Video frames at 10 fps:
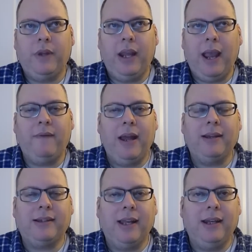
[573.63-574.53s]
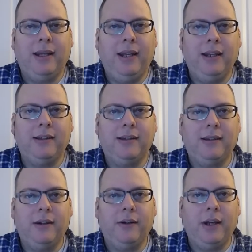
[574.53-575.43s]
they have not said he
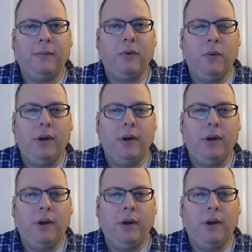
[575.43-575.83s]
is their number